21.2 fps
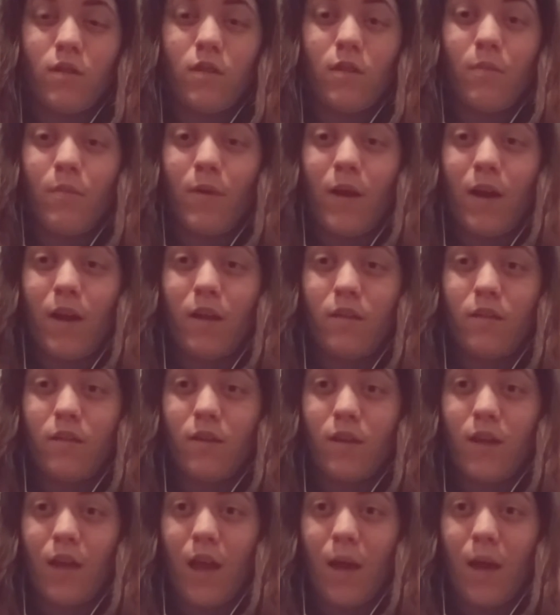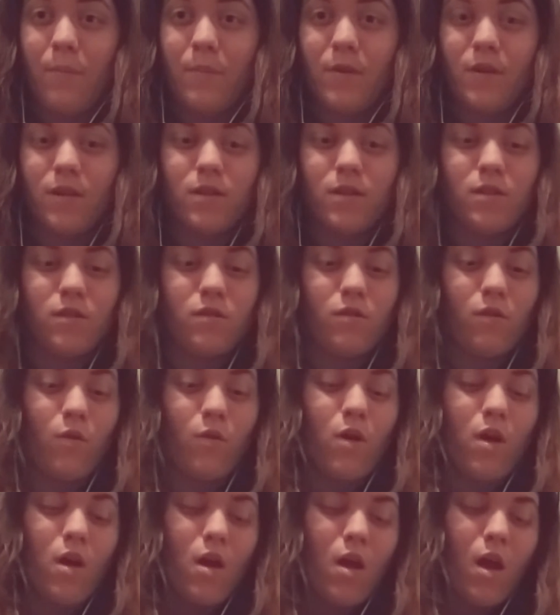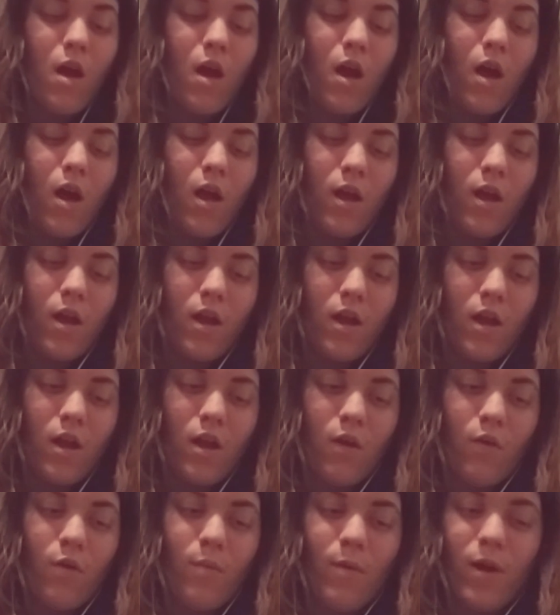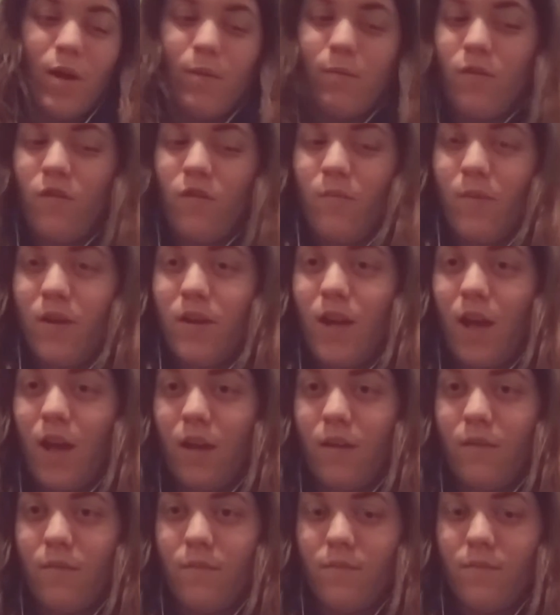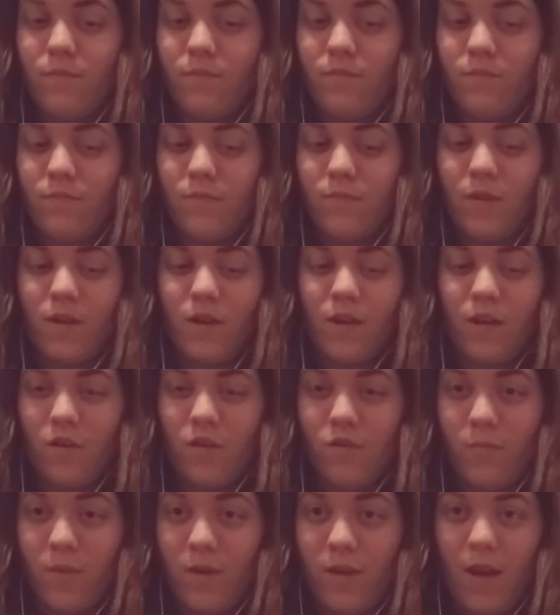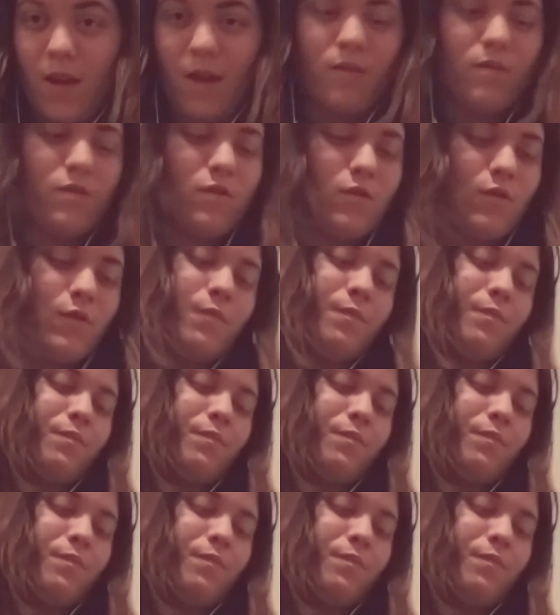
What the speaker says: the bad thing happened. So it reminded me of my dad, and I love my dad, so